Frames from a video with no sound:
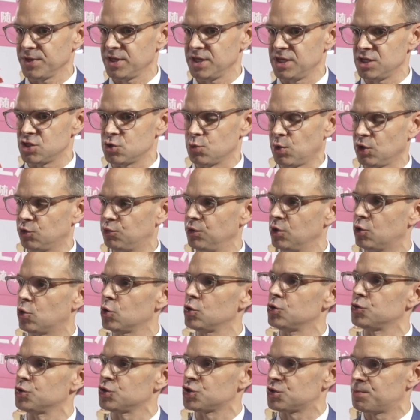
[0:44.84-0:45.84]
is what we
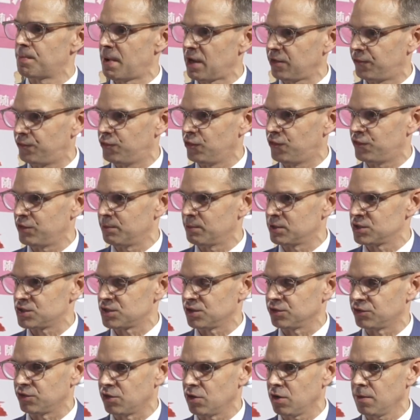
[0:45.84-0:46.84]
call the smart fulfillment
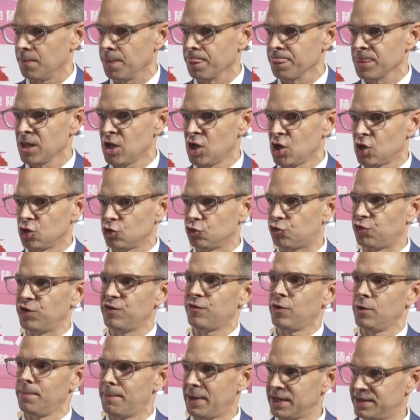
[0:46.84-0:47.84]
center,
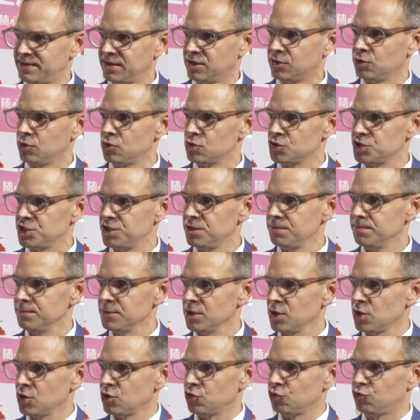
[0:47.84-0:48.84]
driven by technology,
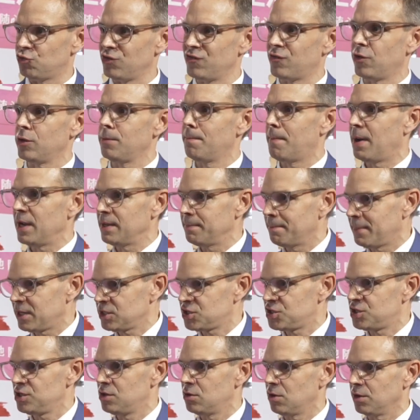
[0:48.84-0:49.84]
driven by
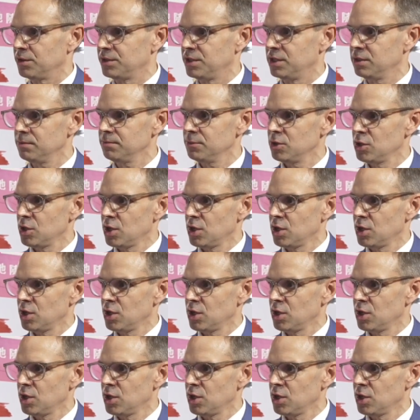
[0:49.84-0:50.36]
machine learning.